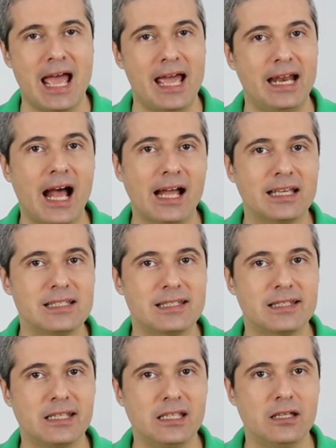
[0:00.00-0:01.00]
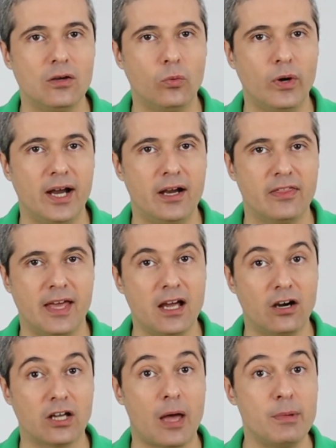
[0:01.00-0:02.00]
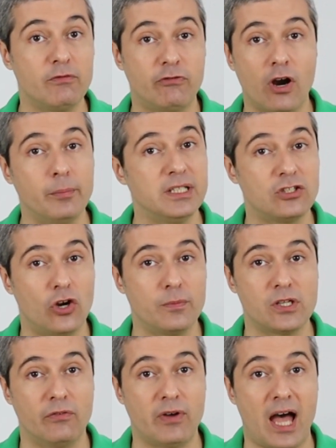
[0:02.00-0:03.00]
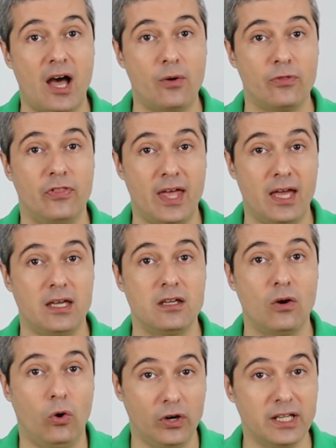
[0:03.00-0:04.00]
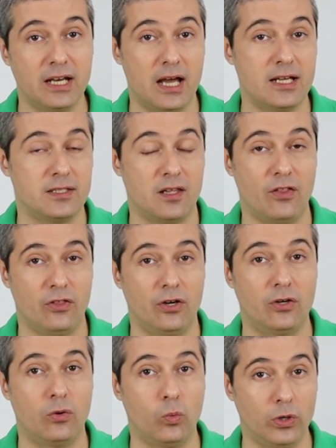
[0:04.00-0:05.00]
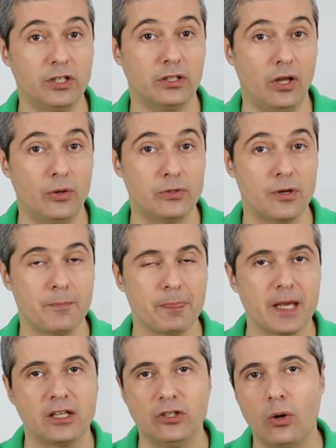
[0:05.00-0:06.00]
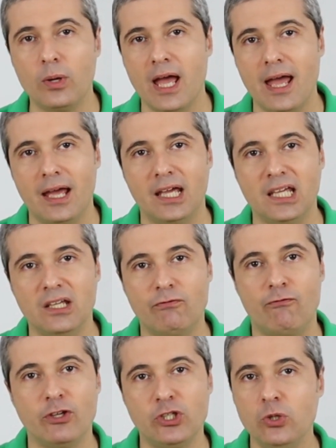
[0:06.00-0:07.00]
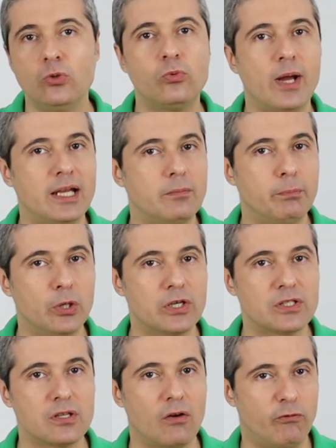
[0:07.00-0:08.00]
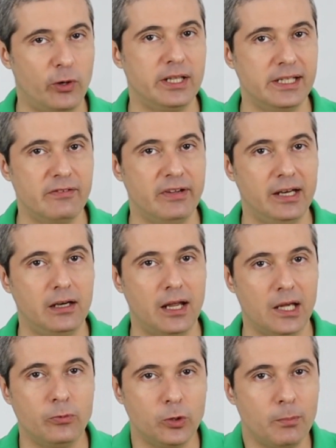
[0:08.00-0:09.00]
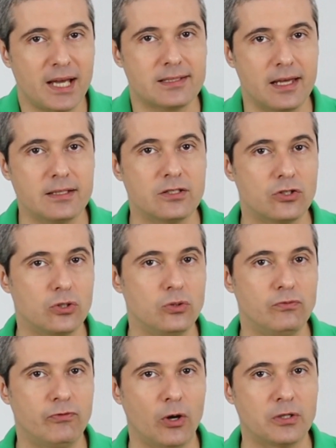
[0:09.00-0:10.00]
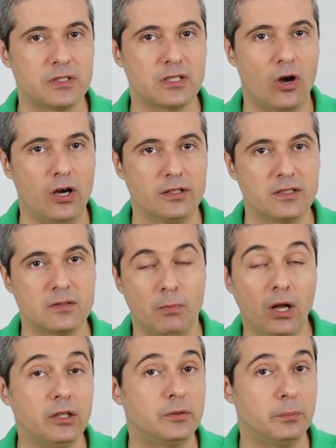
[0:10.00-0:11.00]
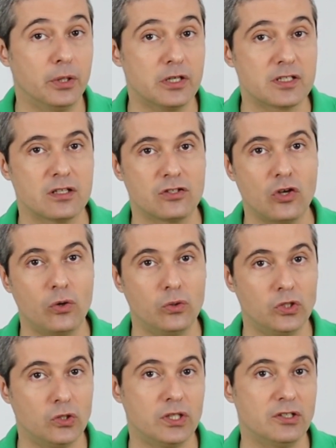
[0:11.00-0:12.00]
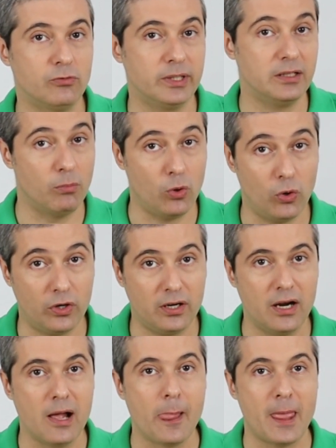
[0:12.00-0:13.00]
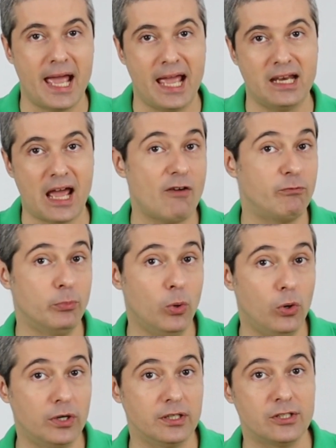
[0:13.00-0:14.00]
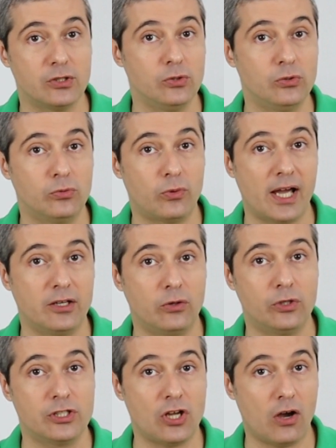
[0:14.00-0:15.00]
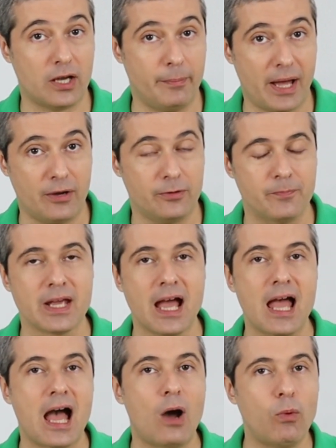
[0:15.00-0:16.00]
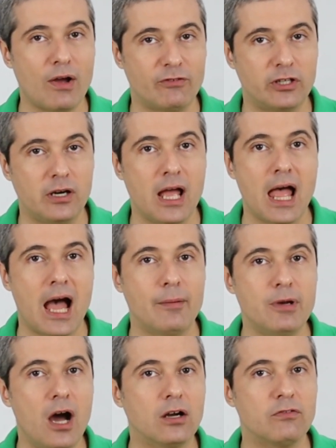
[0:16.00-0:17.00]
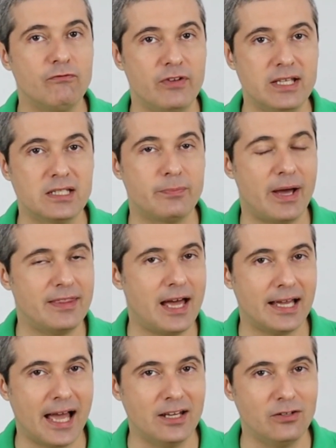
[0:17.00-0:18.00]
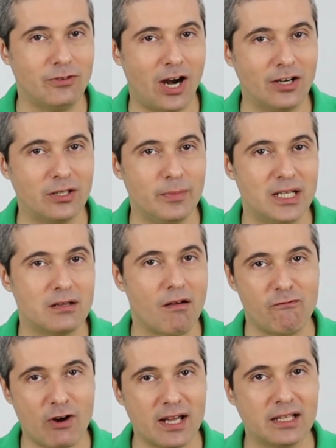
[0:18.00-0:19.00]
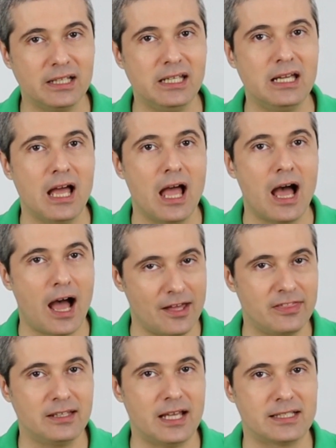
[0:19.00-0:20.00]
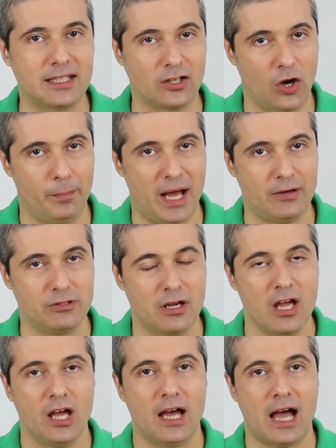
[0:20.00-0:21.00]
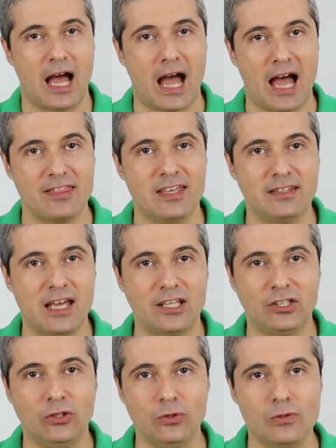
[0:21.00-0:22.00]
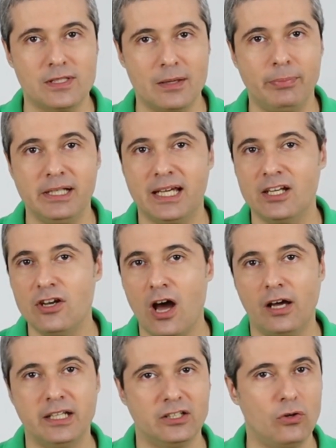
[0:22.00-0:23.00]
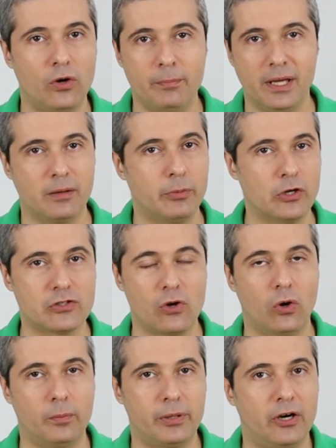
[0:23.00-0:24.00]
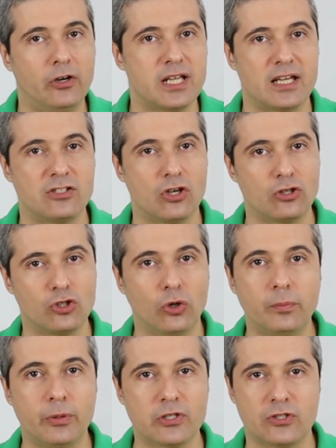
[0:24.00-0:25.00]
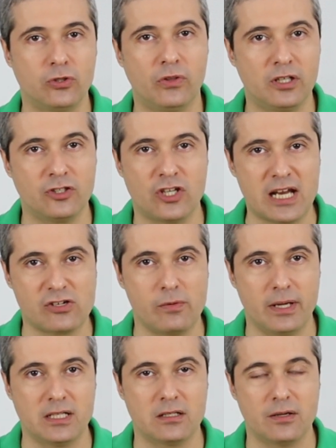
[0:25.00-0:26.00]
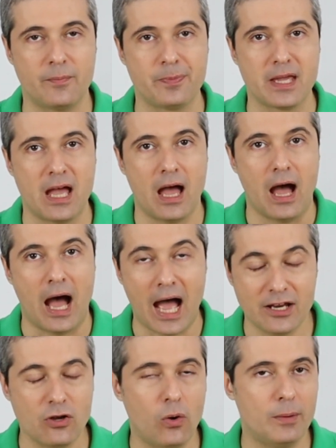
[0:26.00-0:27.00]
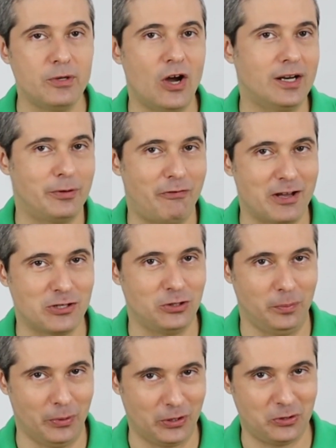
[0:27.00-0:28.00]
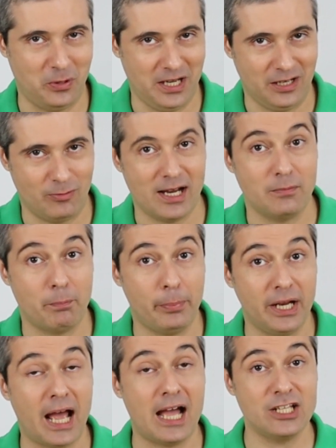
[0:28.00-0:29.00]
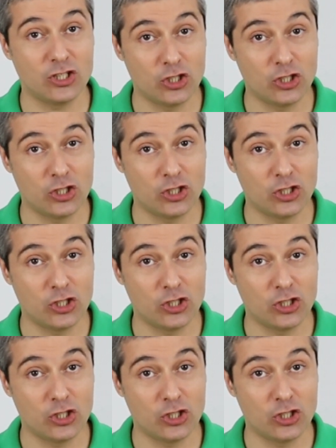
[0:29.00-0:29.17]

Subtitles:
And I can see where they are coming from in terms of how they organize their workload. You know, if you read books for a living, it would make sense to focus on smaller books so you can read more and have more to write or talk about. However, I'm not convinced by that kind of argument. Frankly, I think that's a cop-out. I think that you simply cannot ignore big books or prioritize short books to their detriment. I know I'm not a professional book critic, right? But I